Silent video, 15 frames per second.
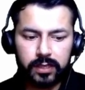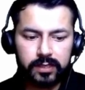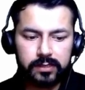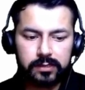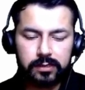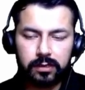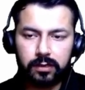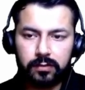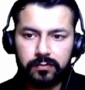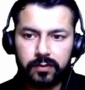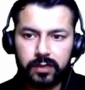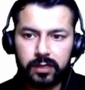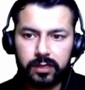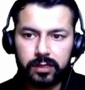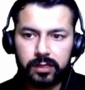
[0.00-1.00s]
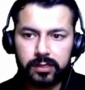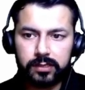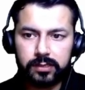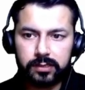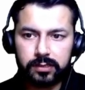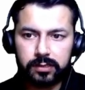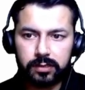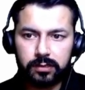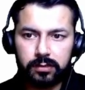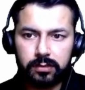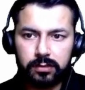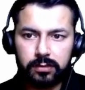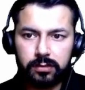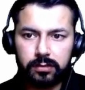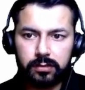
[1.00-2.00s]
Now let's convert
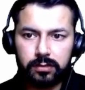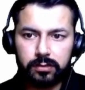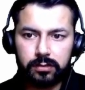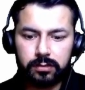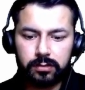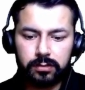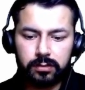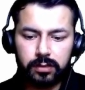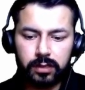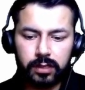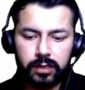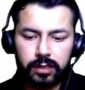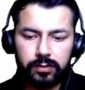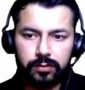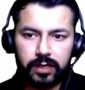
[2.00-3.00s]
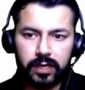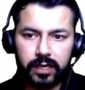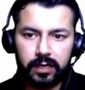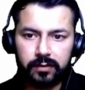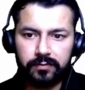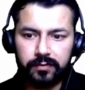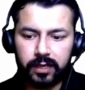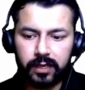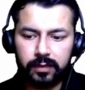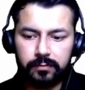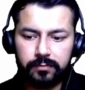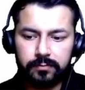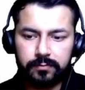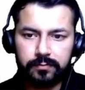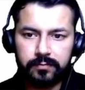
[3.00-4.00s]
this into
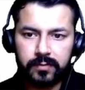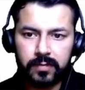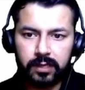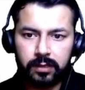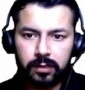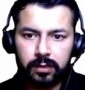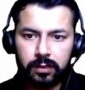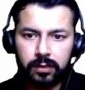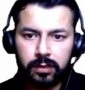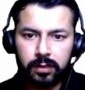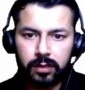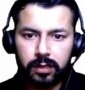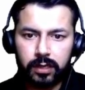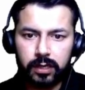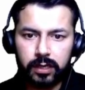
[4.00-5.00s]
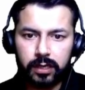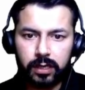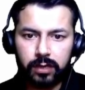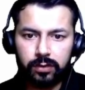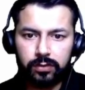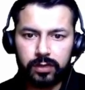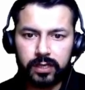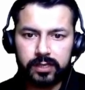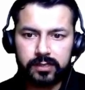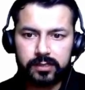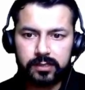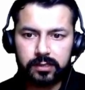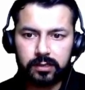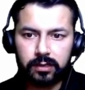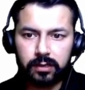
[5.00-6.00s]
data frame, and
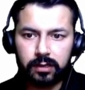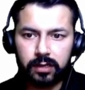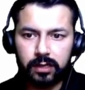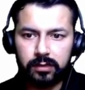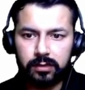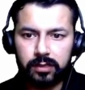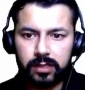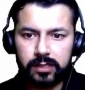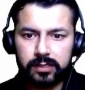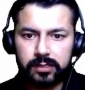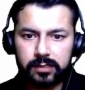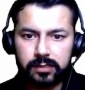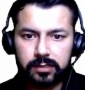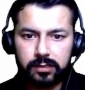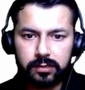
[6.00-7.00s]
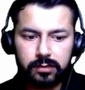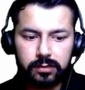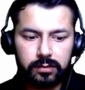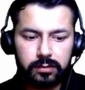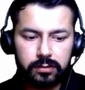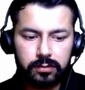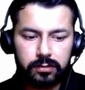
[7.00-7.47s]
now let's run this.